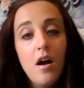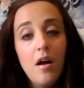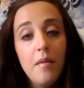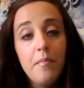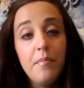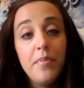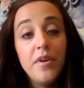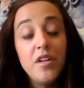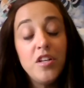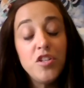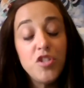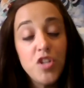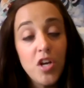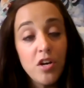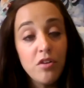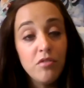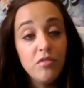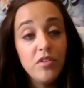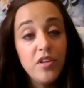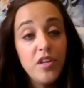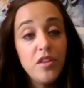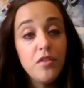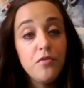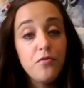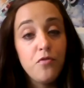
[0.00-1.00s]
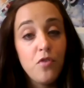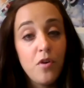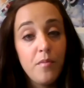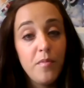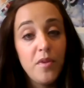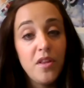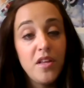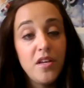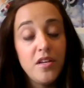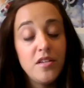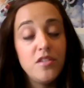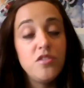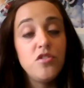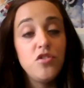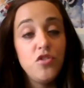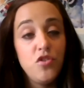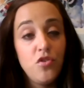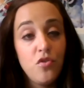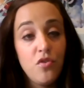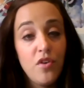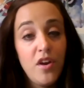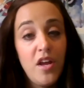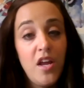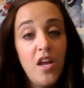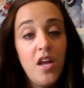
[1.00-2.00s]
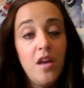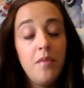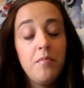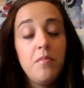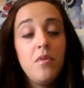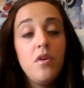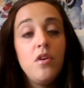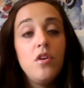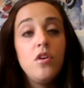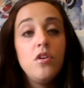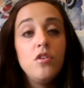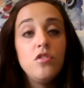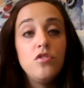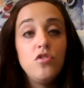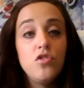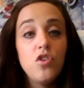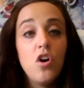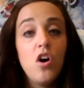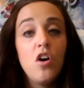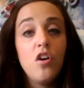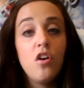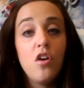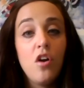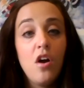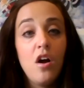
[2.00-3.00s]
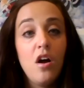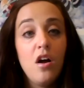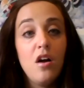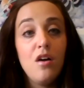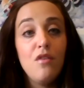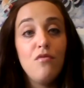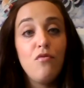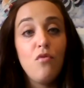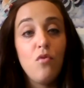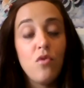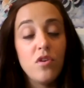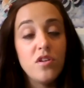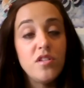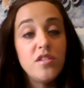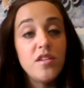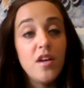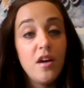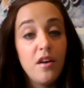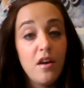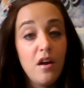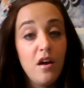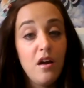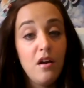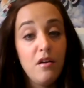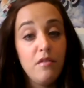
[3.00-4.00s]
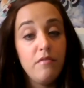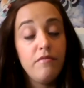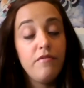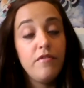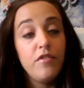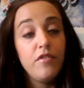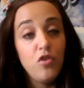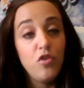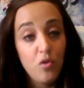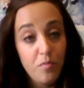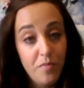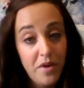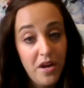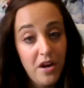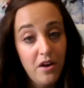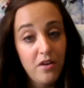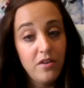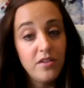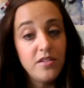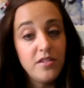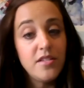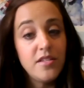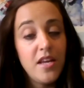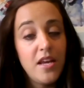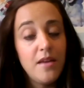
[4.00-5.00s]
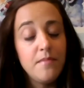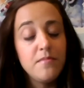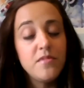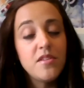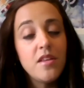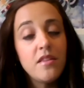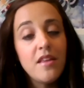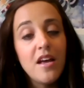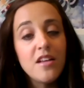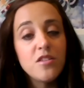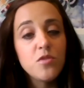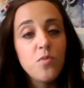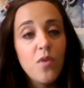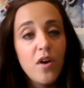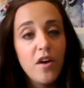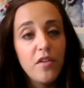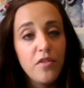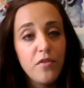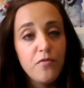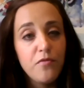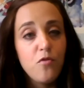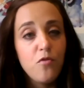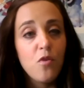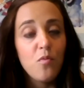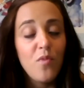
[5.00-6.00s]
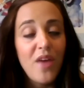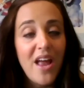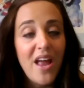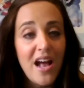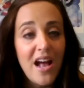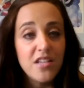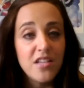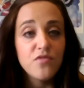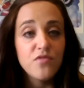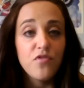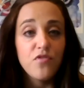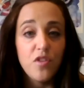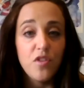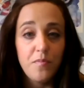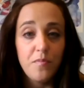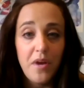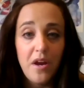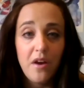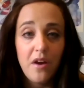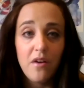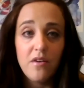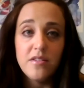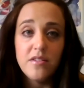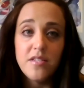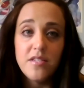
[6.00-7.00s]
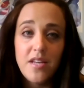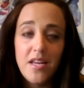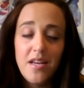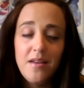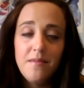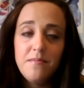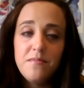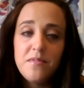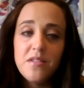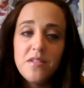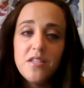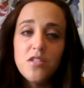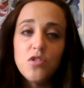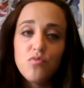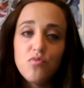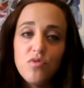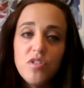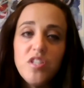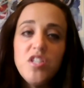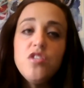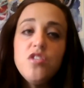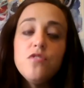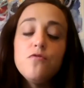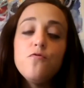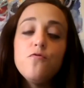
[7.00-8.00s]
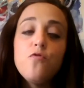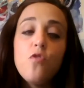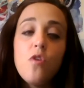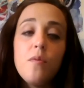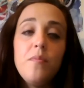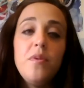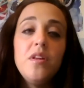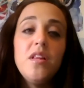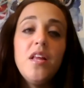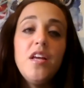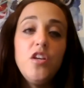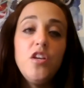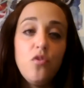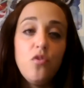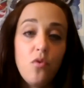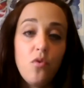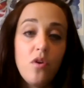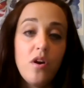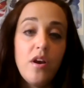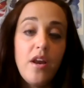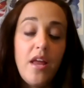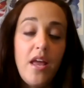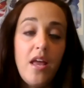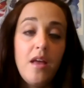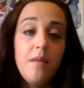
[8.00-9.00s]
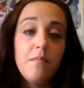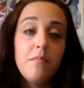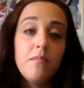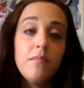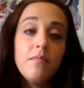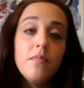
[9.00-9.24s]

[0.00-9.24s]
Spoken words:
But generally, the formula is your name, daughter of, or son of your parents' names. And that's why on the form we ask for the parents' names. It's really to formulate your name.